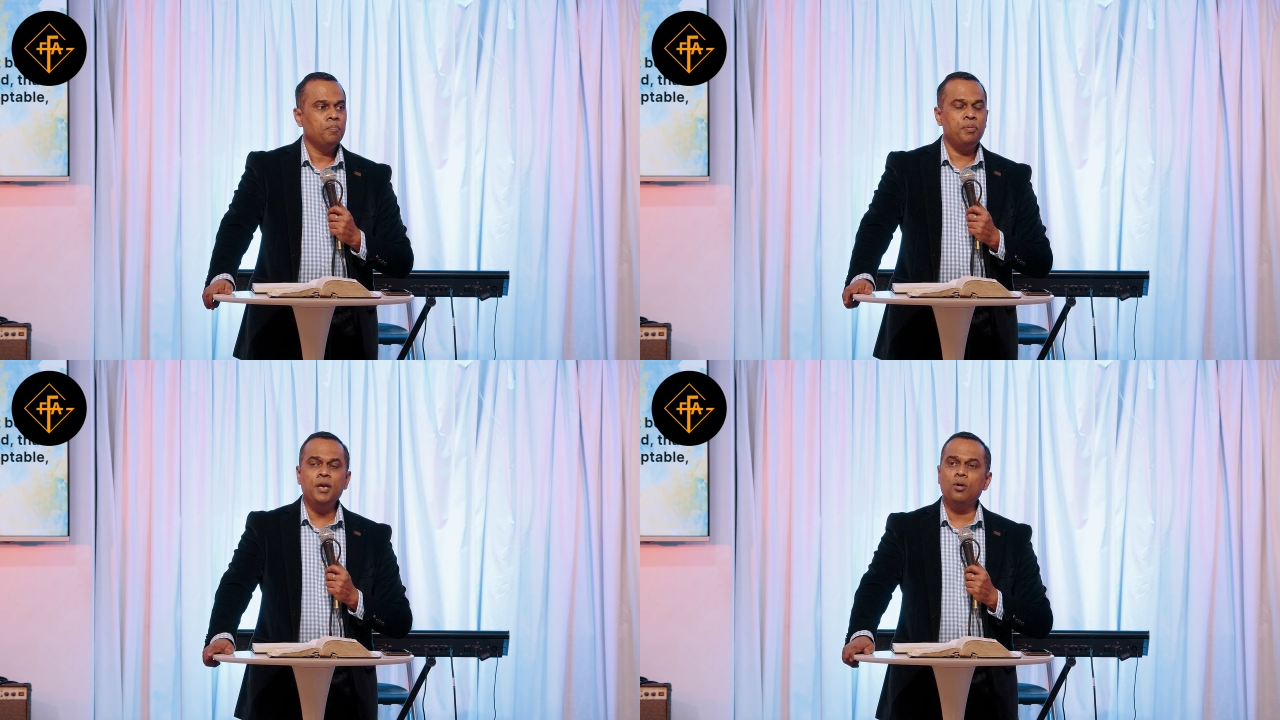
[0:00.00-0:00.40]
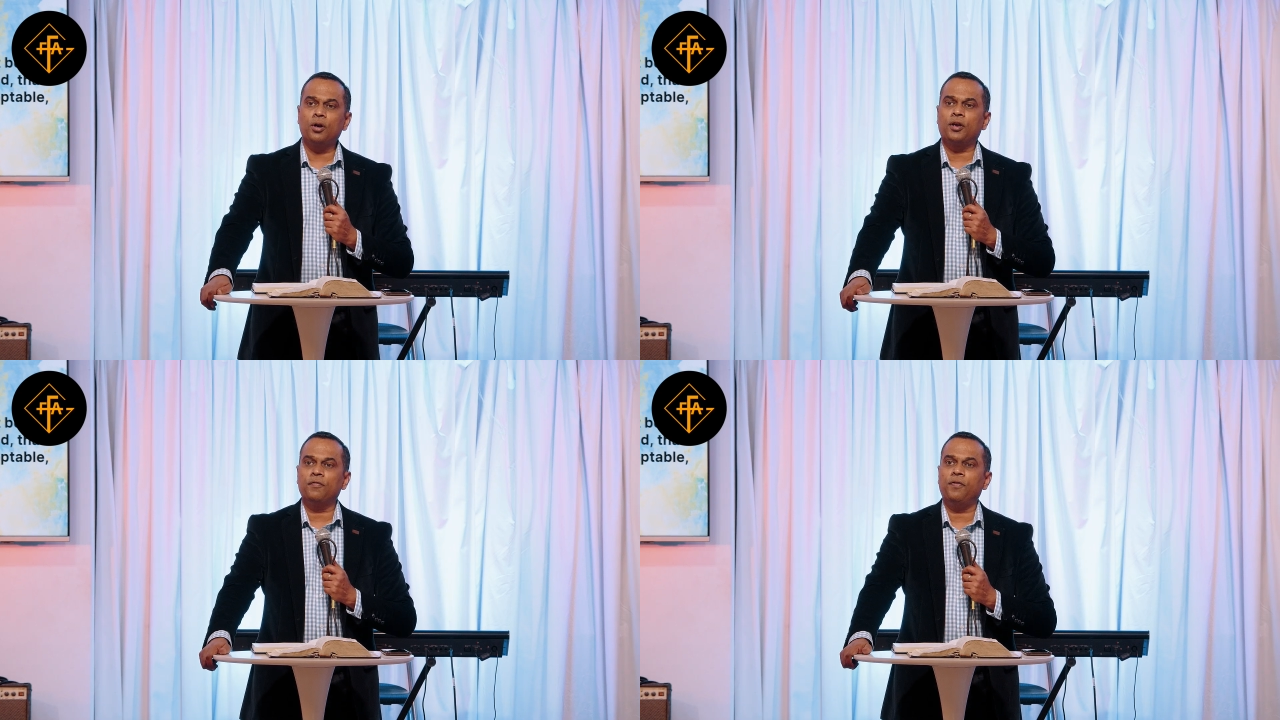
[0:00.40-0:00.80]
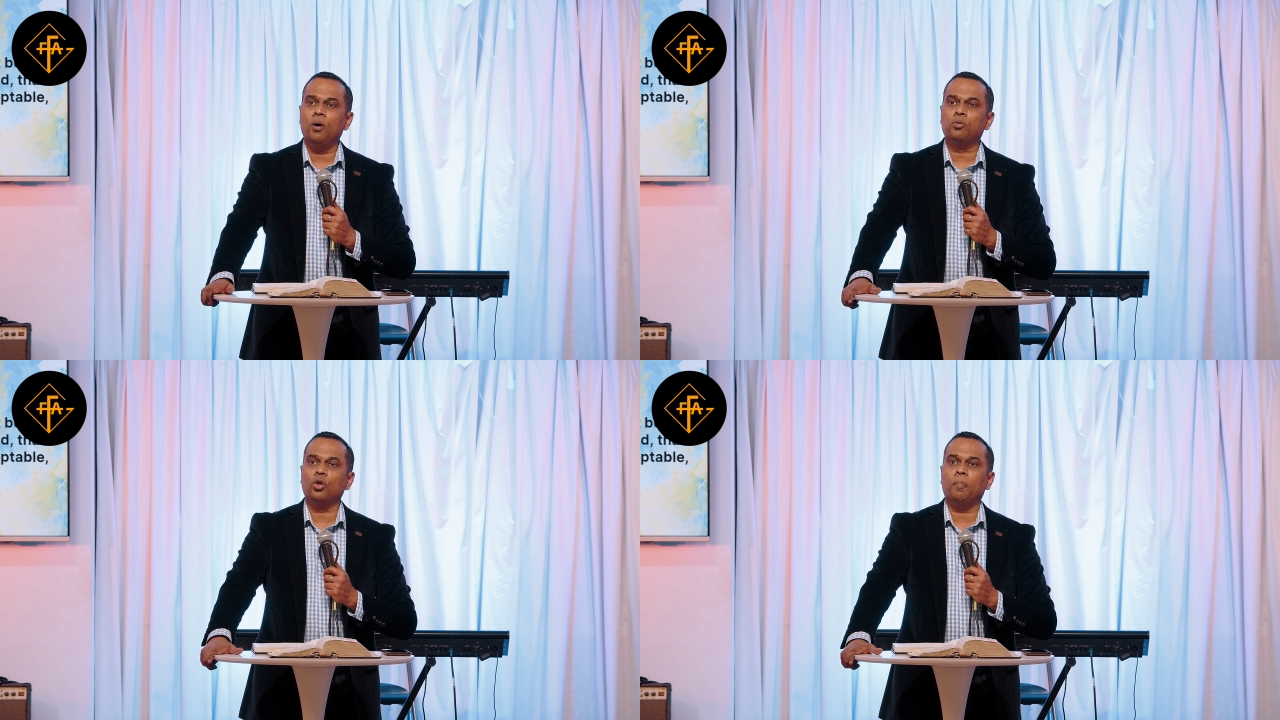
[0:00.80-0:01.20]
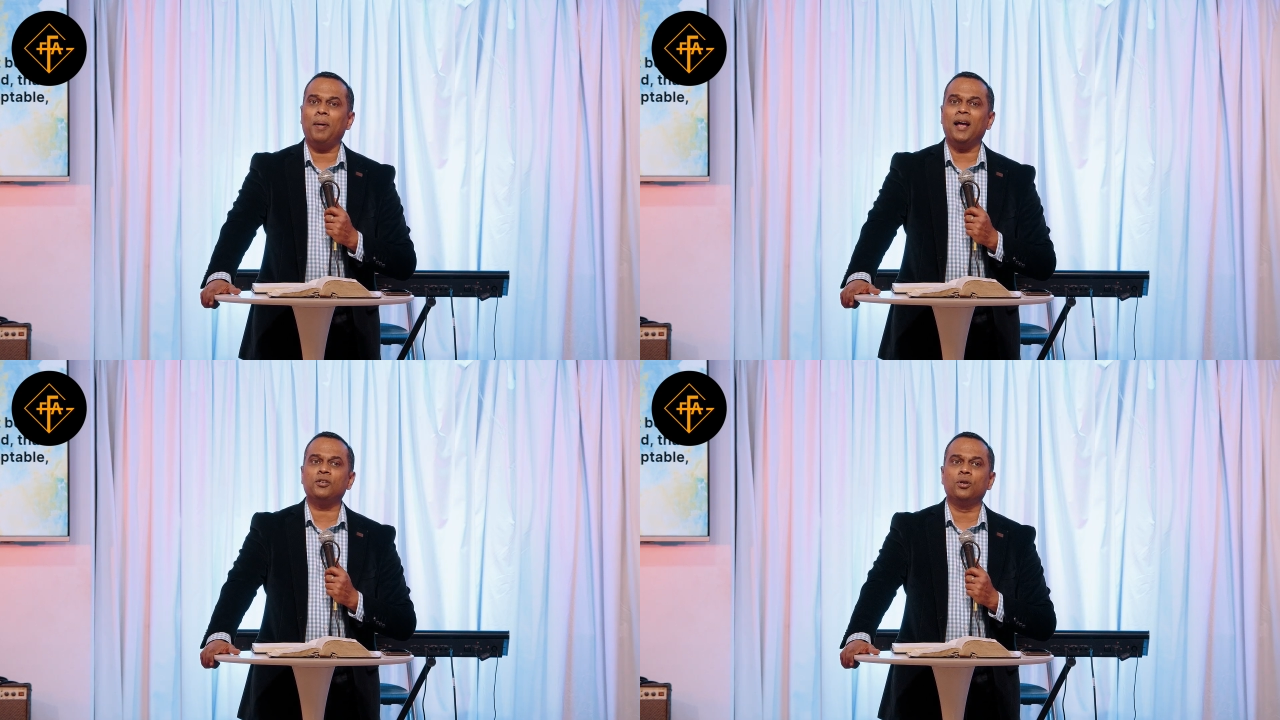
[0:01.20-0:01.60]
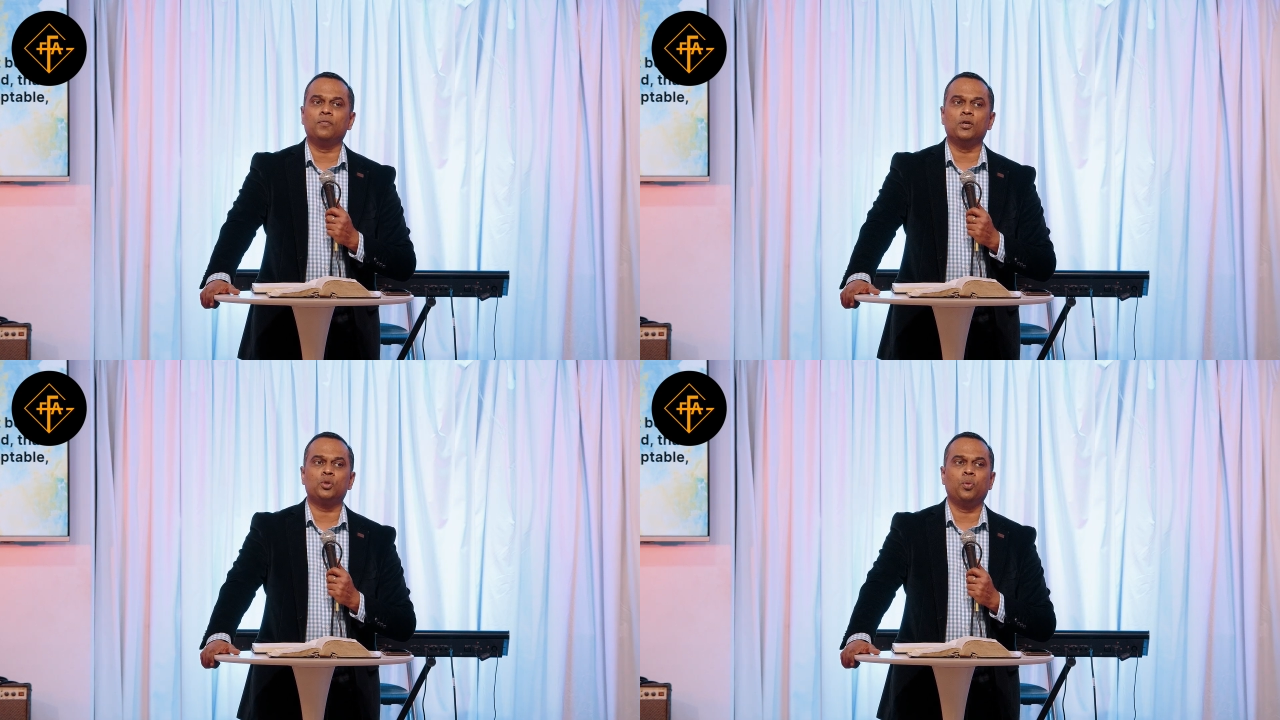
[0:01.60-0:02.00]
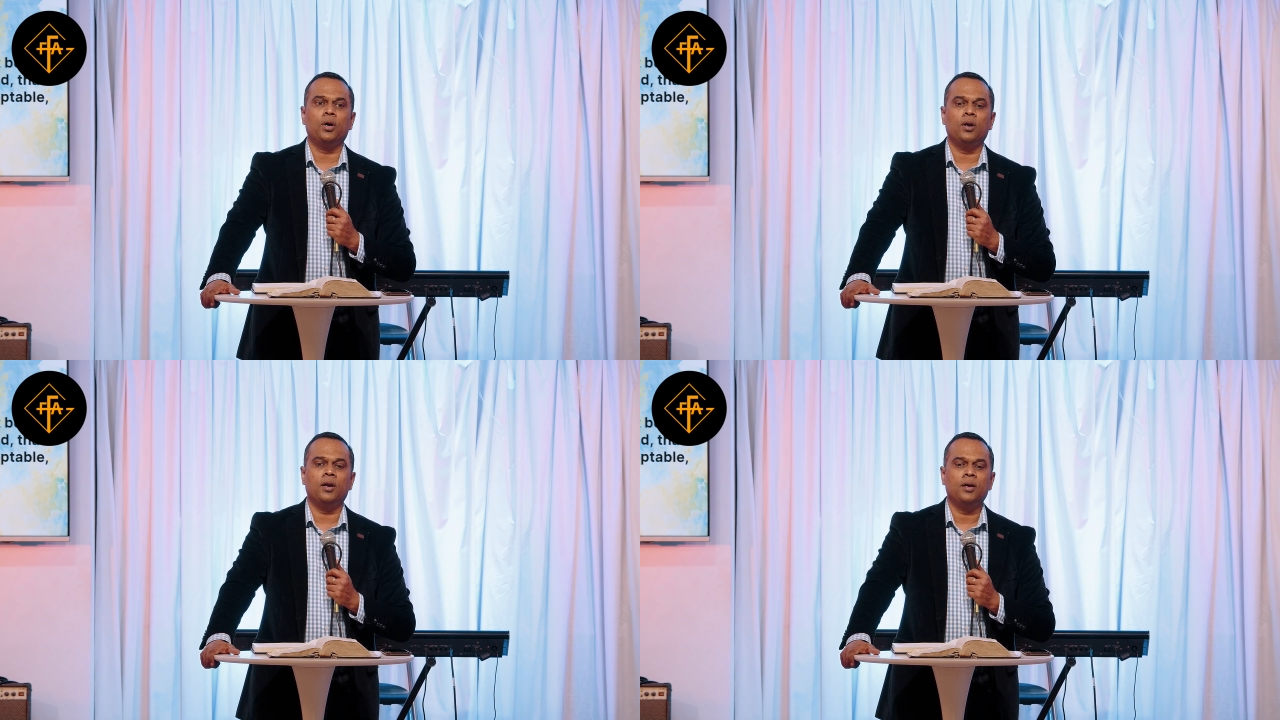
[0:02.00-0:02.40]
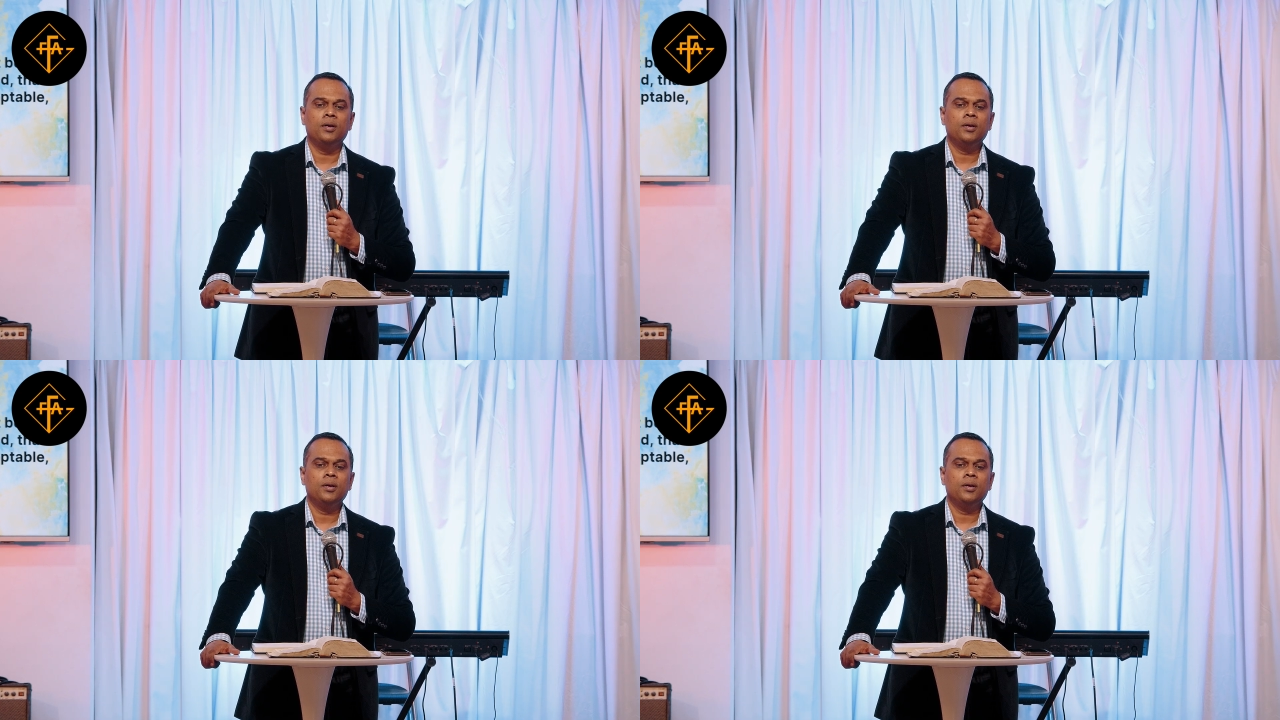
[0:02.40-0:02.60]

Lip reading: Be not conformed to the pattern of this world.